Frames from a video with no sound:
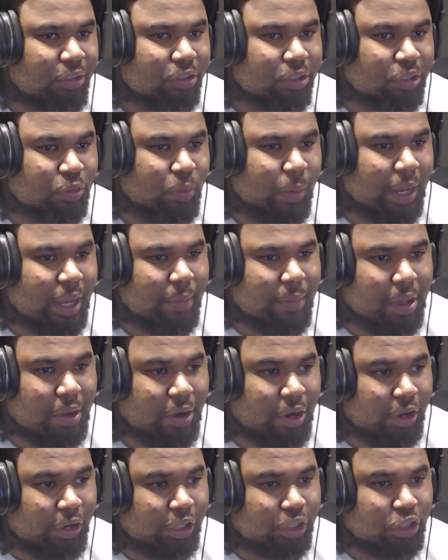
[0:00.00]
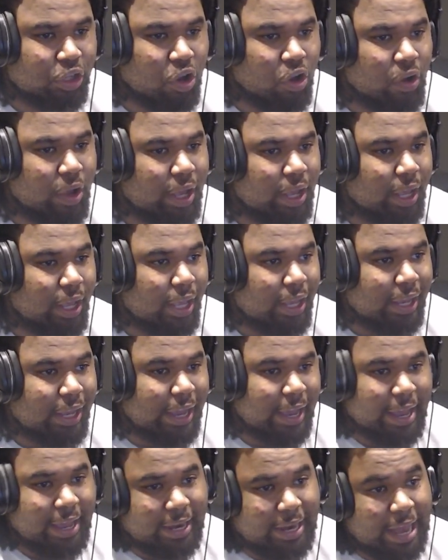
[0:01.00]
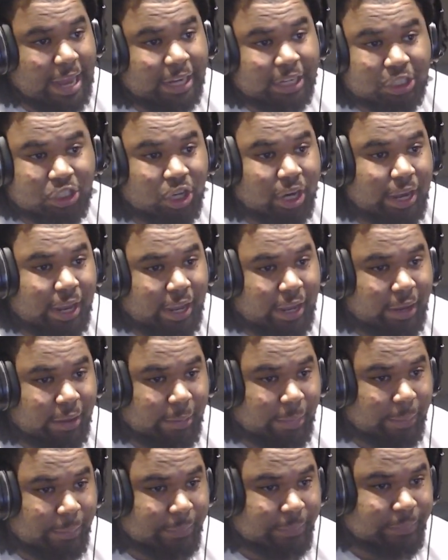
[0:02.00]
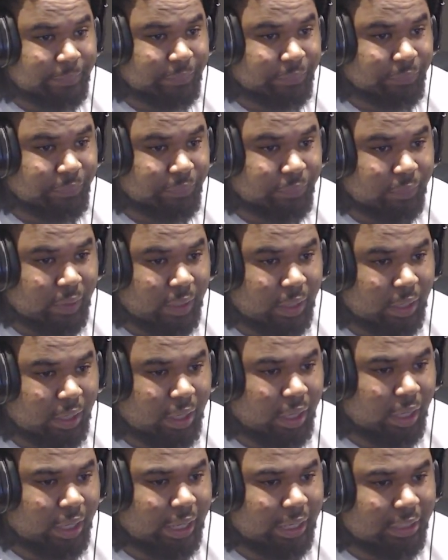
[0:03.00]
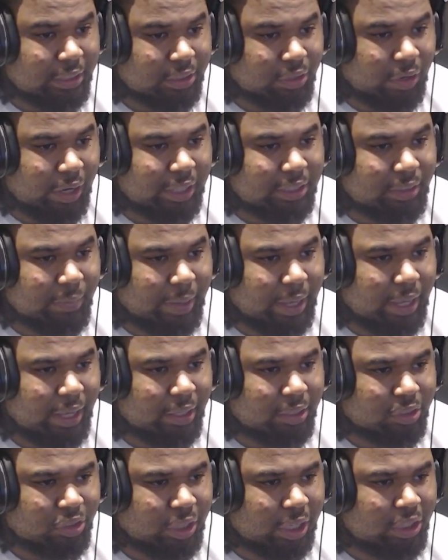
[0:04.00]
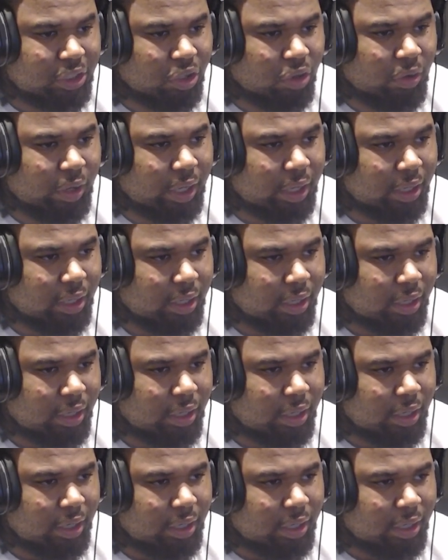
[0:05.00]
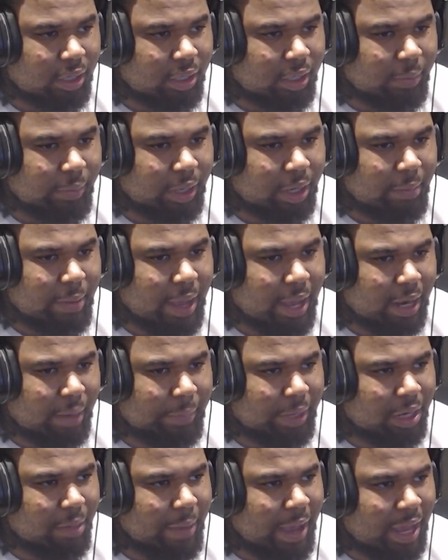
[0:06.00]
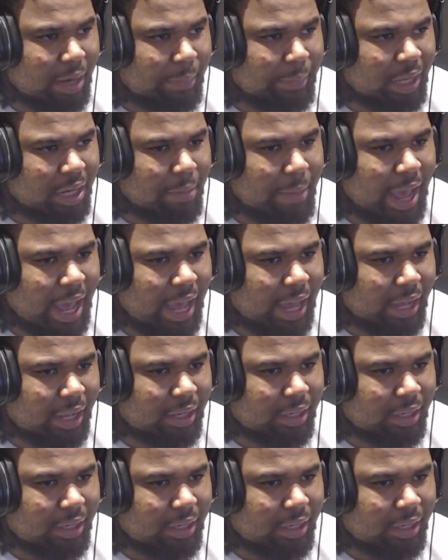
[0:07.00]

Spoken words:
was tweaking about Nurkic going, I like the trade. Cookies, crazy man. Straight to it. Let me get it back. Let me get it back. Let me get it back.